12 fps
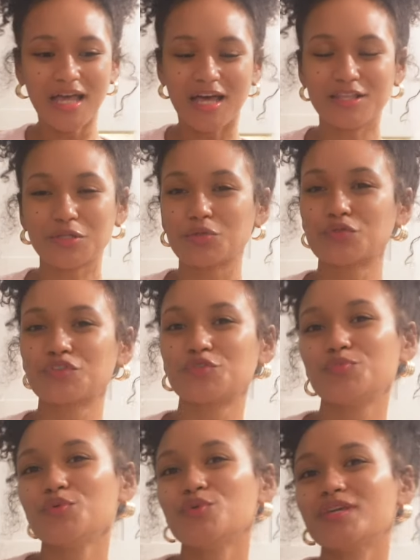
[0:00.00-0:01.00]
little
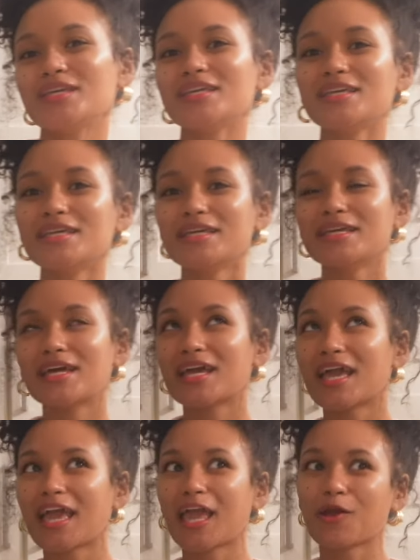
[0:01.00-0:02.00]
spooky
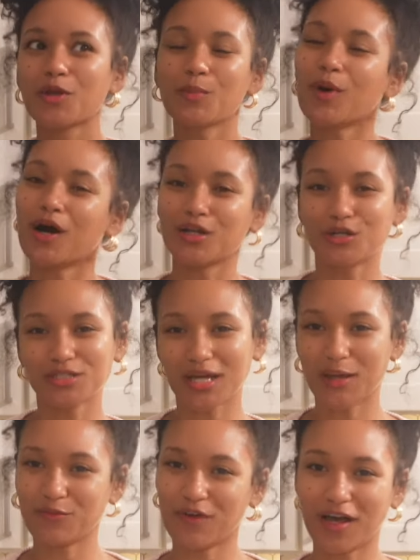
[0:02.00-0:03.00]
Harry Potter
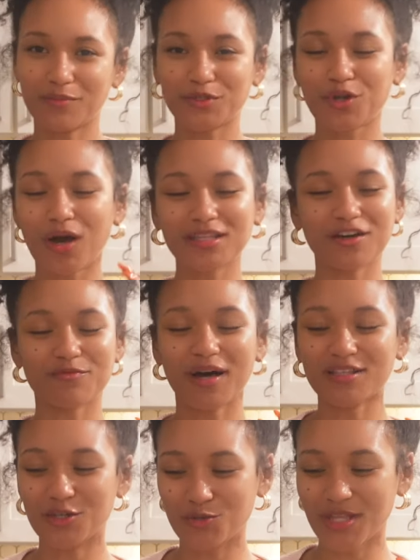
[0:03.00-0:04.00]
type vibe. You know, I love my
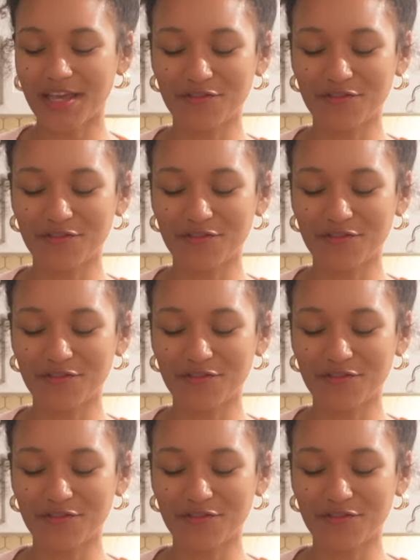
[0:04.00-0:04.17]
low light.